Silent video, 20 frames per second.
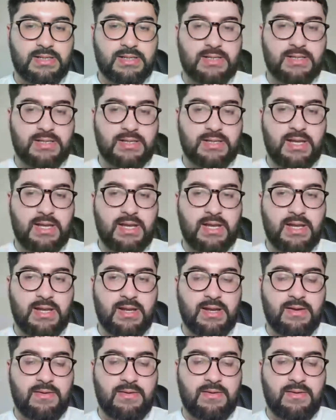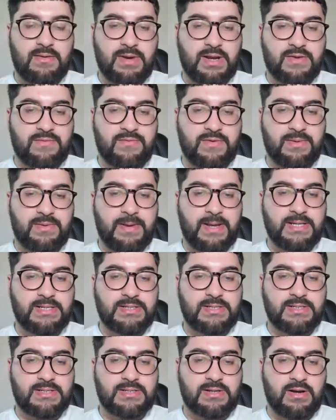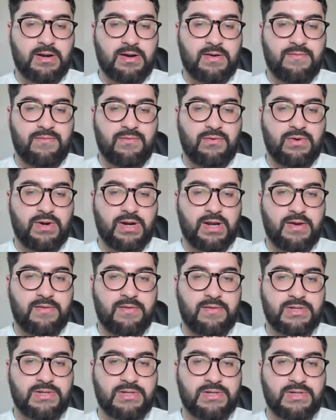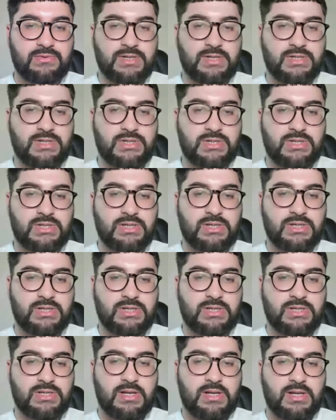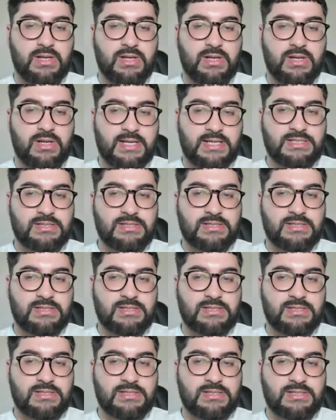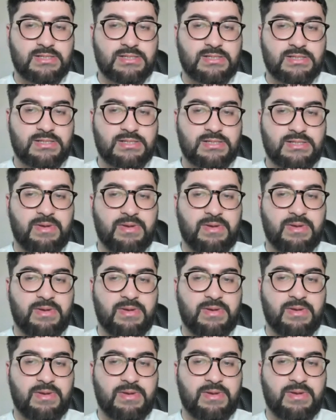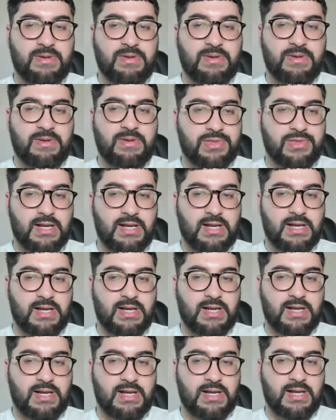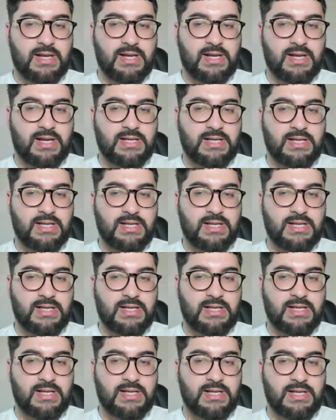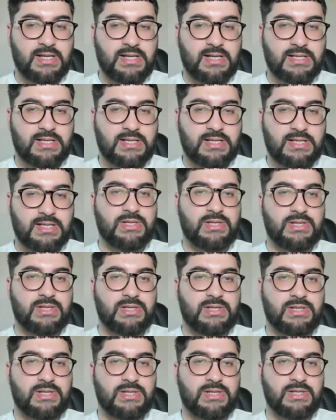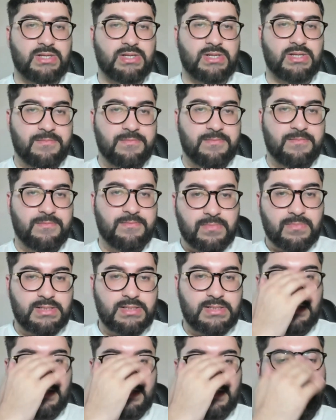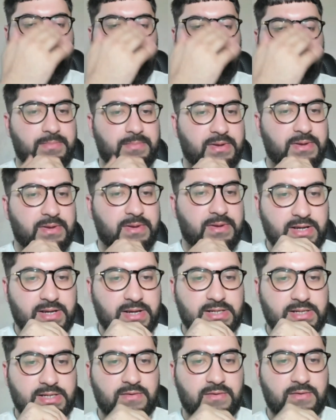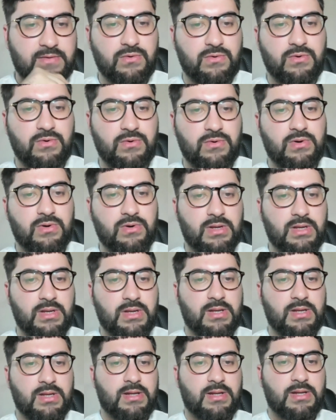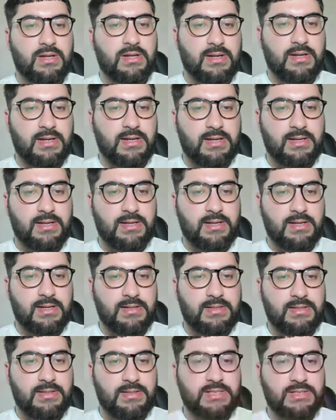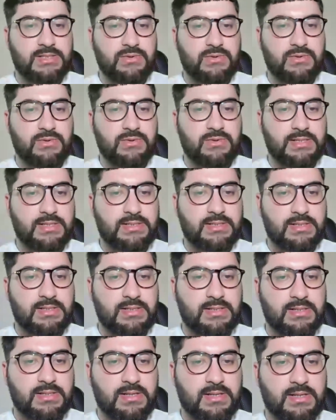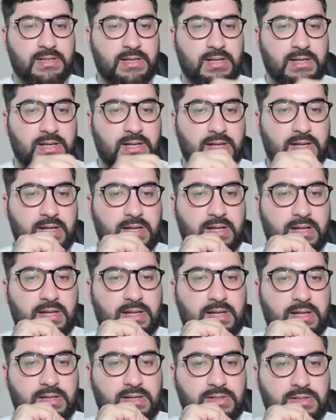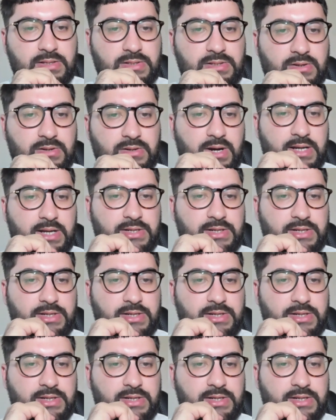yeah, Mike Van Page has got a 4.5-inch reach. That's a big factor with both their styles. That extra reach is definitely a big factor for these two guys. So I